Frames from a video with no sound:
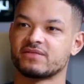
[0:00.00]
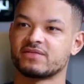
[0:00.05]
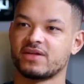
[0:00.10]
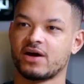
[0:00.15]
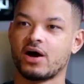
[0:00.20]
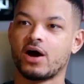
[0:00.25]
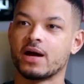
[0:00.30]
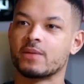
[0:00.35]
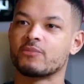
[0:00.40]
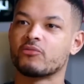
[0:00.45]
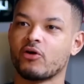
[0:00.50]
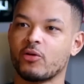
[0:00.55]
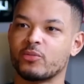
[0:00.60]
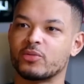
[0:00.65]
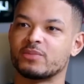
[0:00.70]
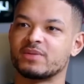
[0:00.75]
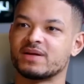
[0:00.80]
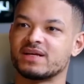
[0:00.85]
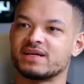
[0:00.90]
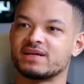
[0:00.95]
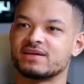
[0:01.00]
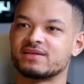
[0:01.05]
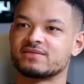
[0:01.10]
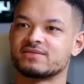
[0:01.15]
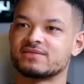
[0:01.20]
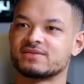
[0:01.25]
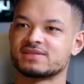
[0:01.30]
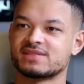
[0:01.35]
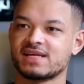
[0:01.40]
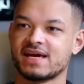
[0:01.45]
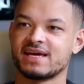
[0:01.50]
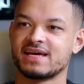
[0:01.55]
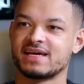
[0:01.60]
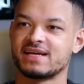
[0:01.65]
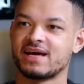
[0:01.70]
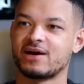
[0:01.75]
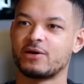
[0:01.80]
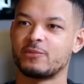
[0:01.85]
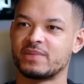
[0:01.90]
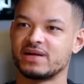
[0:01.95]
that I probably sat here
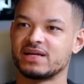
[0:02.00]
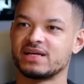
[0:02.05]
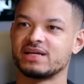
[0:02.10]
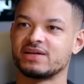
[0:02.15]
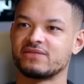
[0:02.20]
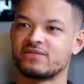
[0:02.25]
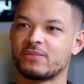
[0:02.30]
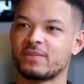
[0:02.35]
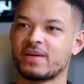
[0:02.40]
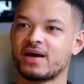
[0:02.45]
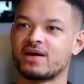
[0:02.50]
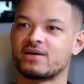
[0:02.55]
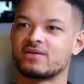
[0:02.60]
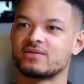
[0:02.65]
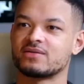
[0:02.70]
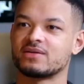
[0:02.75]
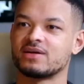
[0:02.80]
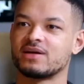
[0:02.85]
now believe about